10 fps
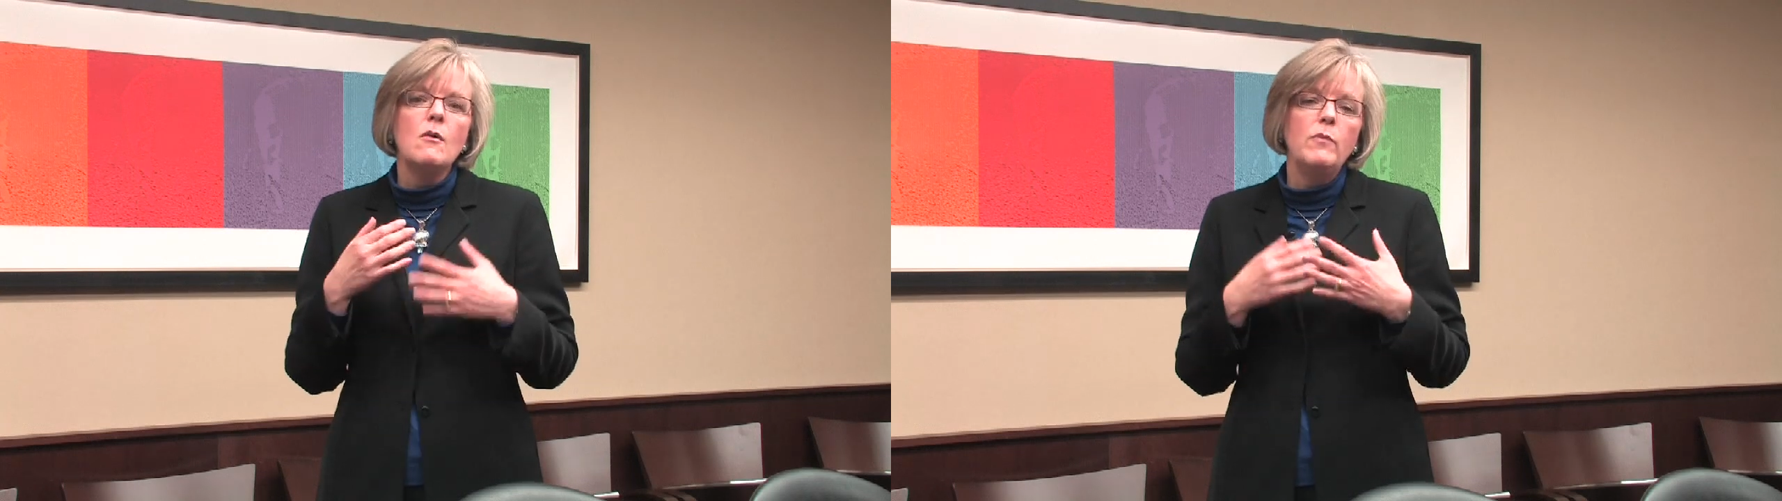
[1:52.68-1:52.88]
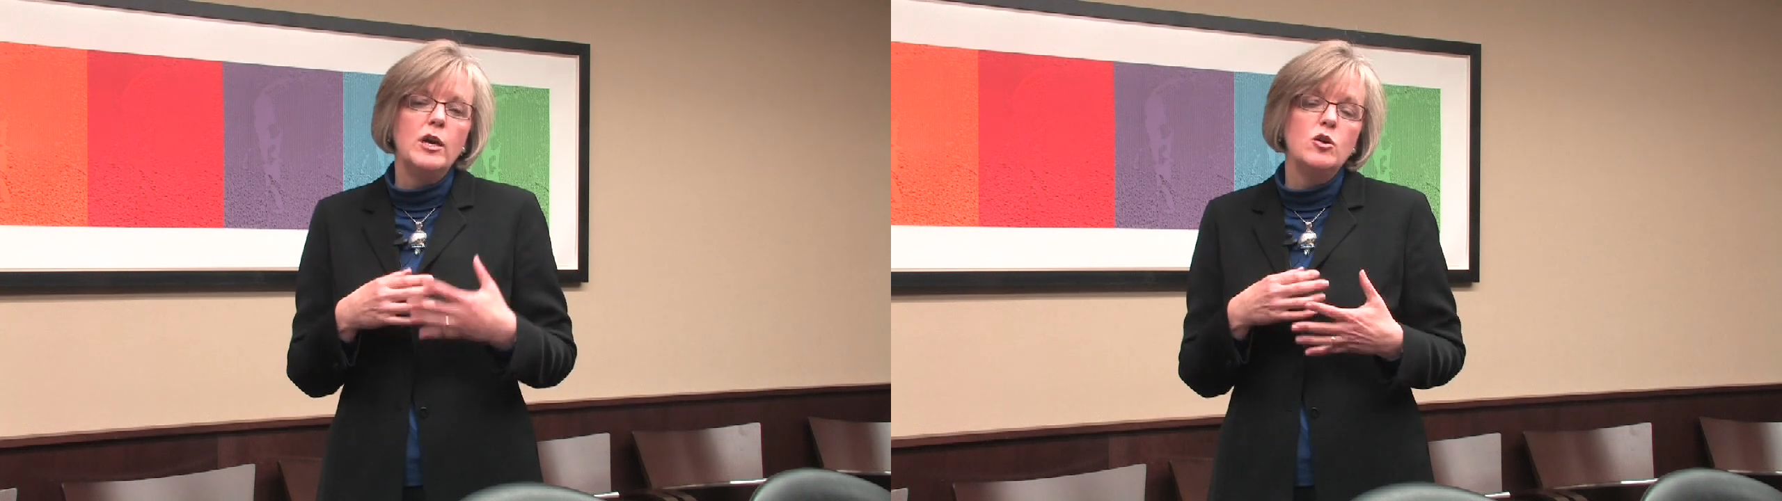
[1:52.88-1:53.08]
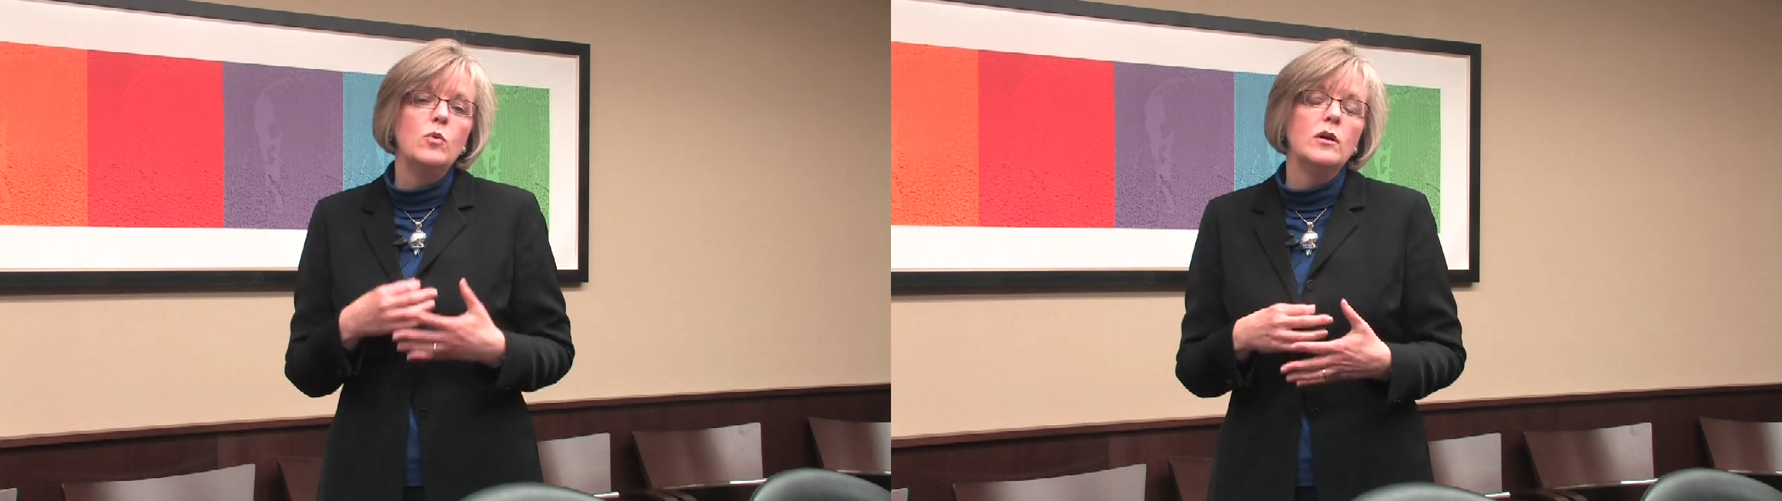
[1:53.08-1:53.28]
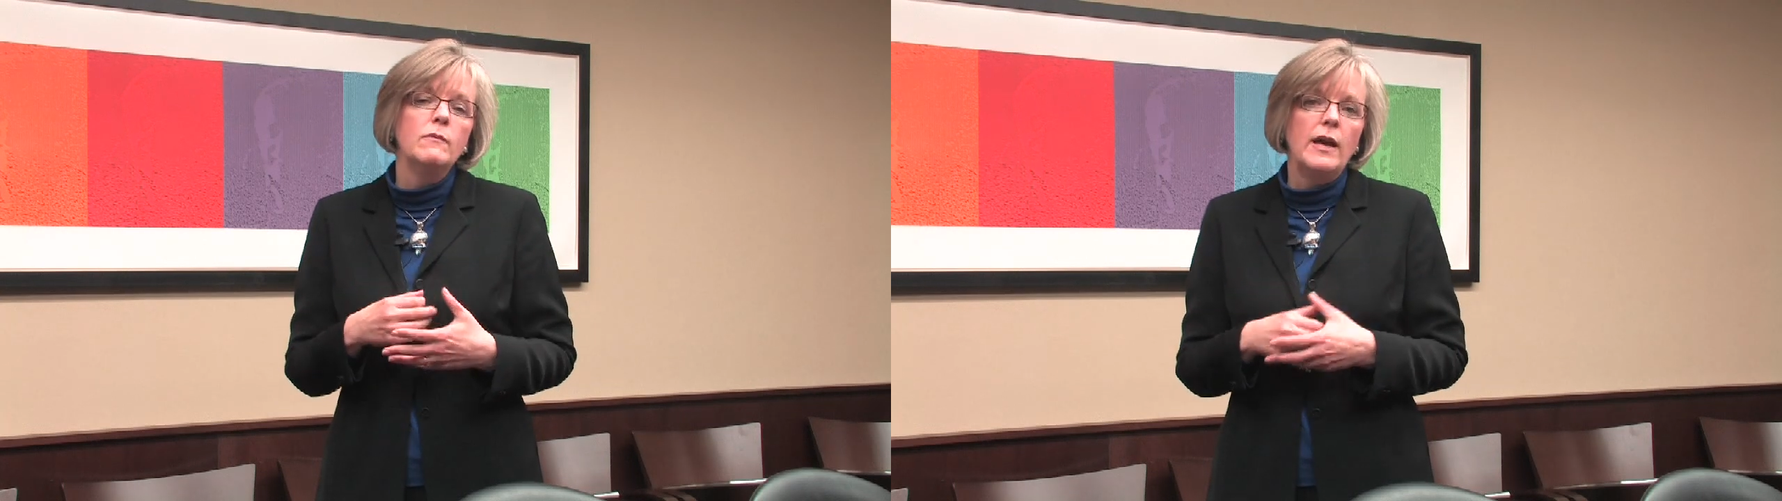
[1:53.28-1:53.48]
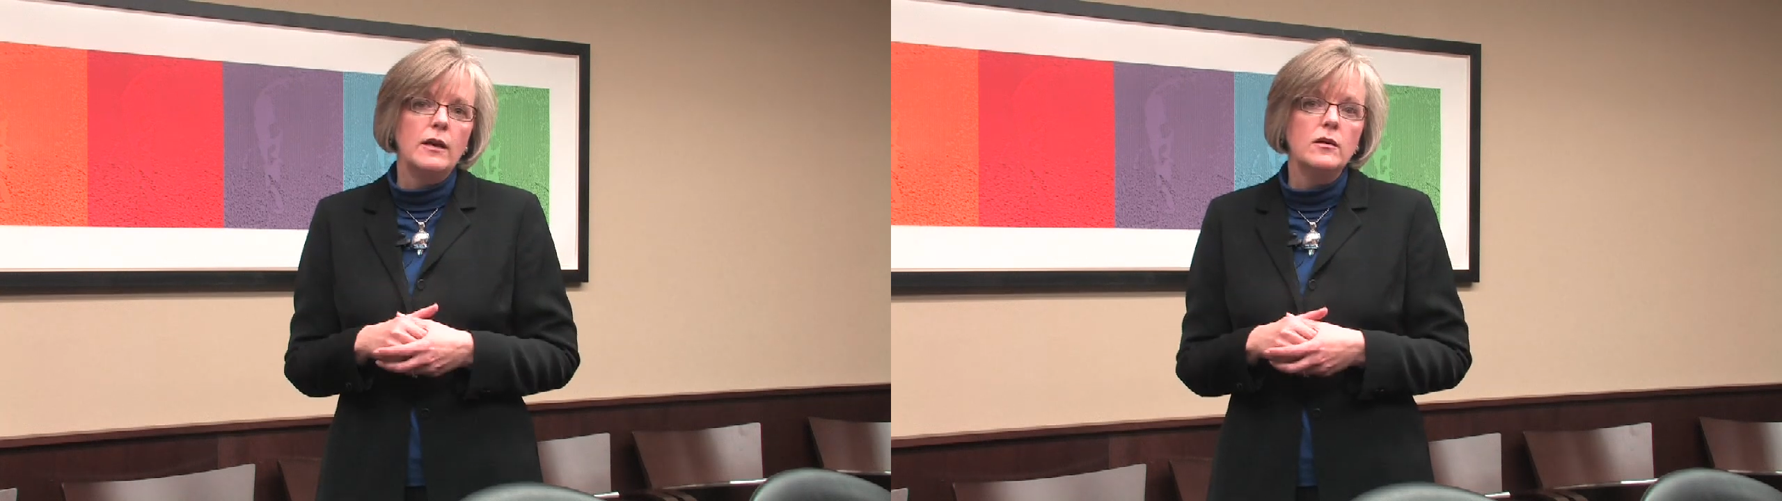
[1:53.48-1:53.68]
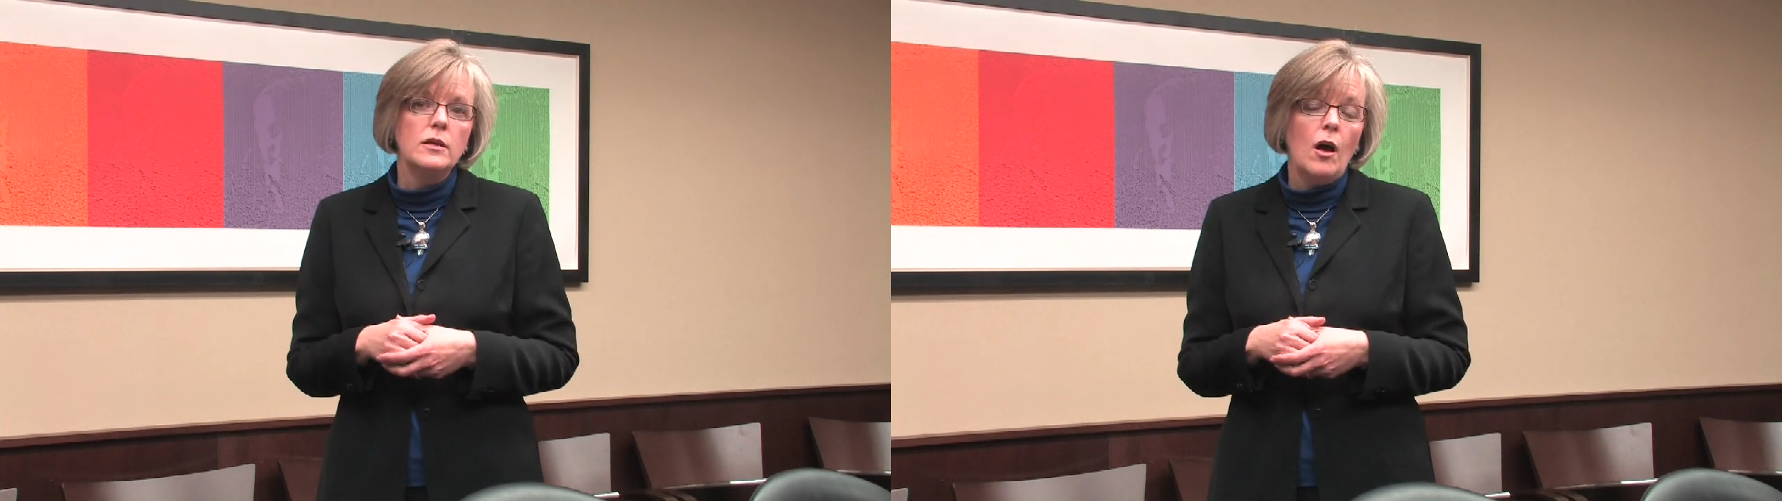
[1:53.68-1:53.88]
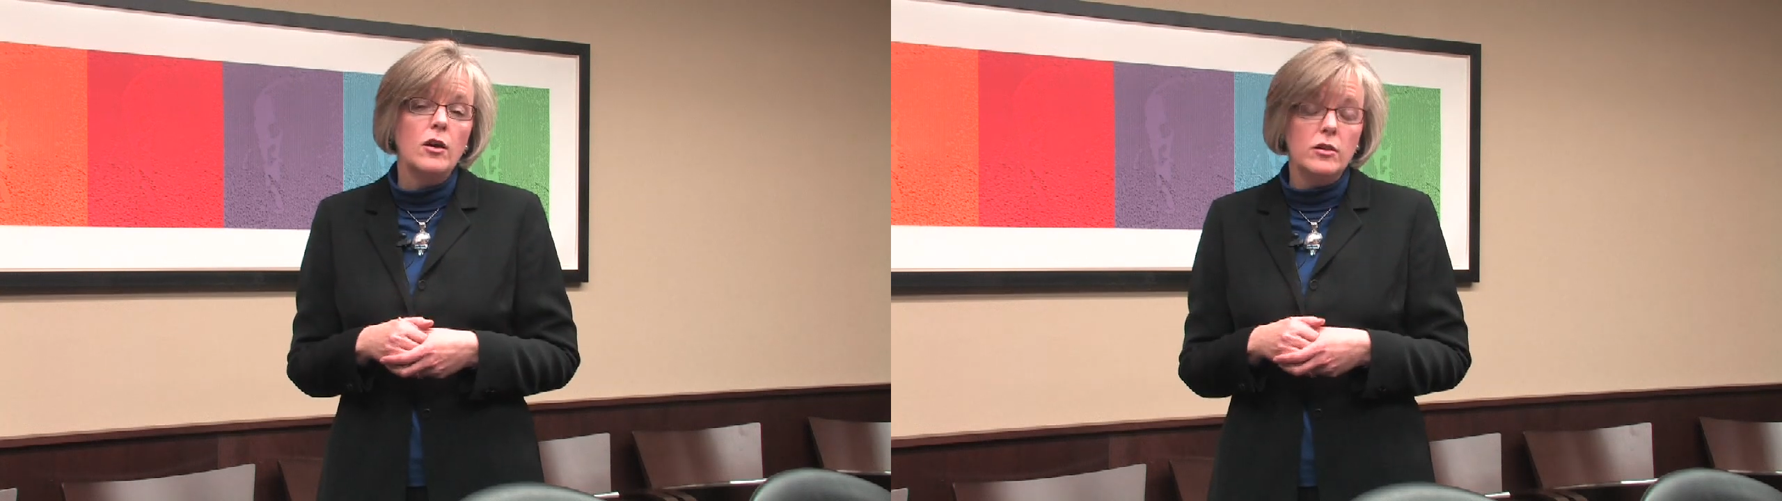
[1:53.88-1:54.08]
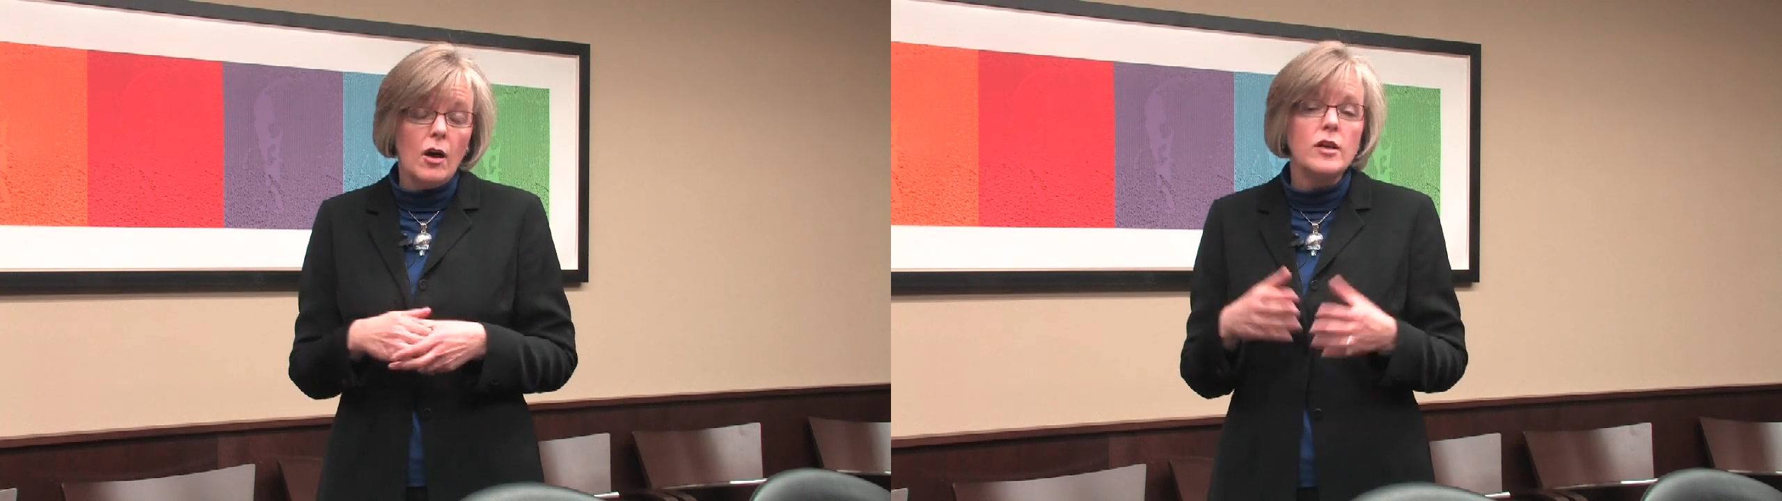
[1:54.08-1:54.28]
But you will make
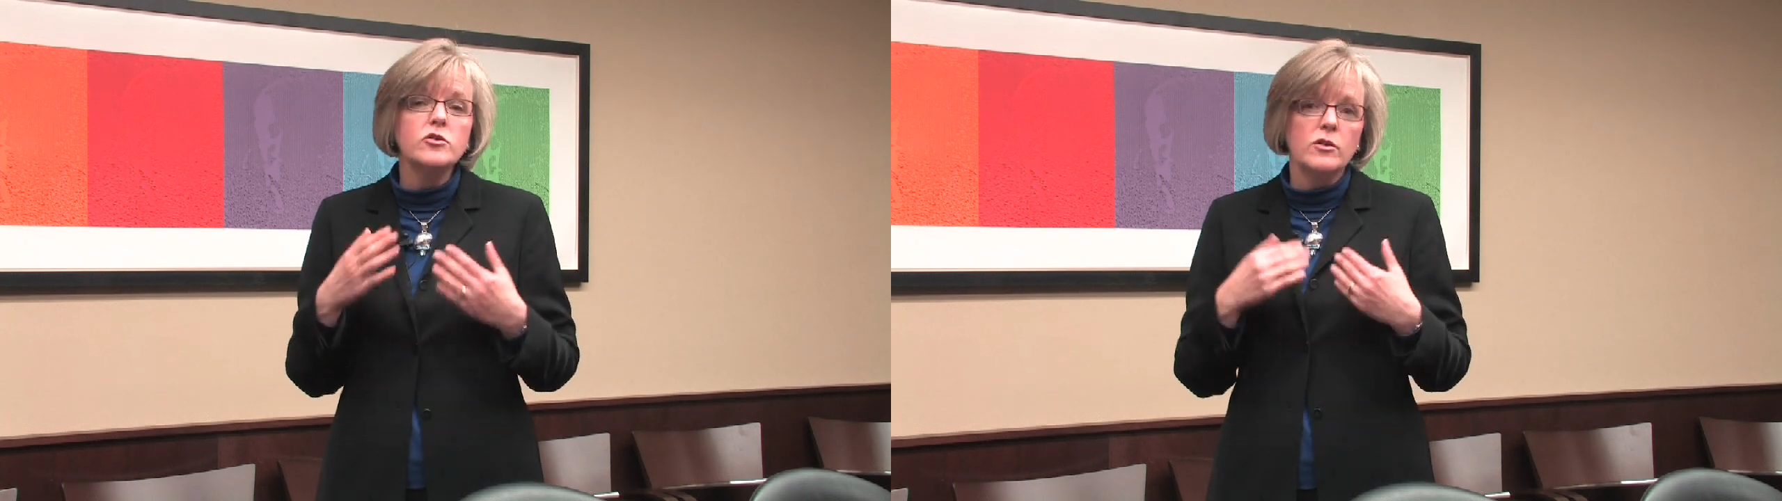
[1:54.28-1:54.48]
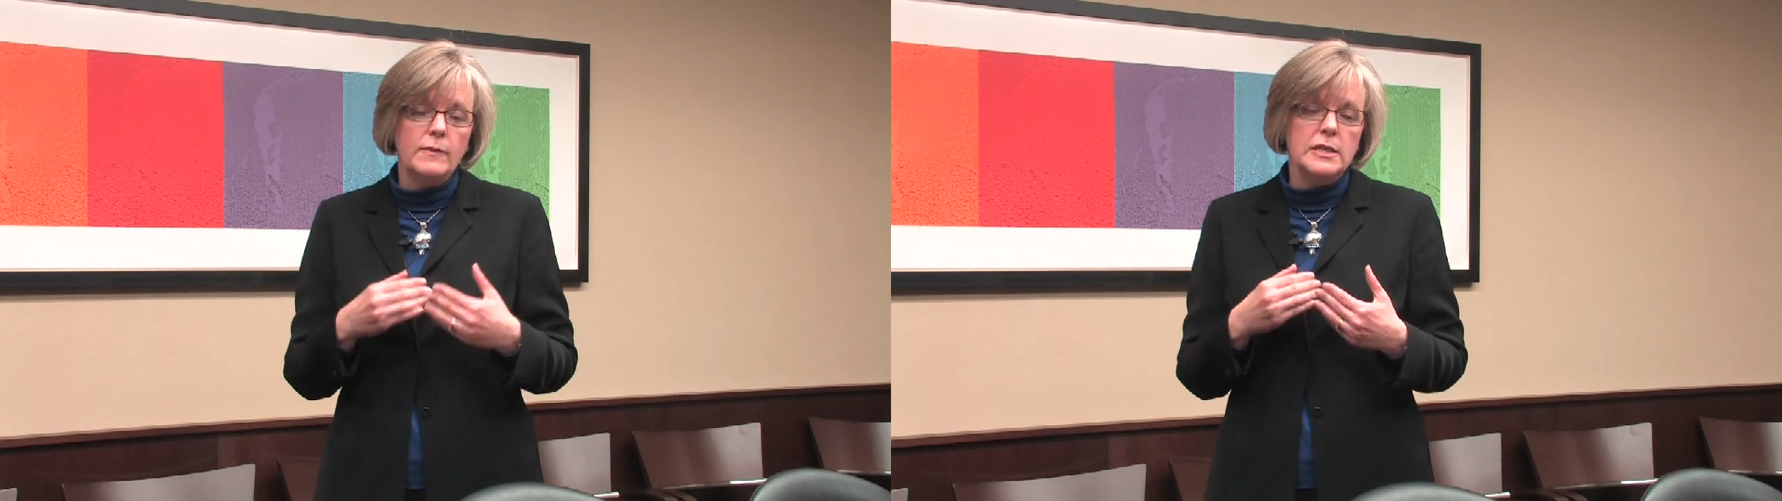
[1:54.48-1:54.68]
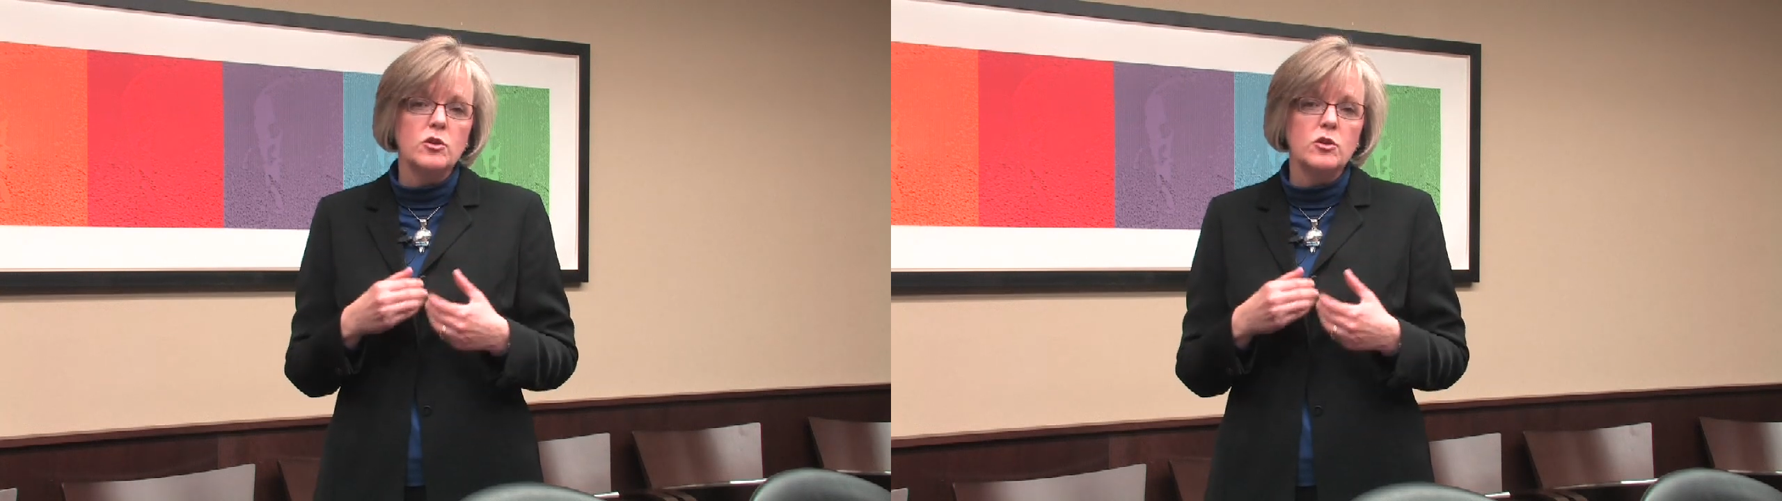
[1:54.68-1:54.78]
colostrum as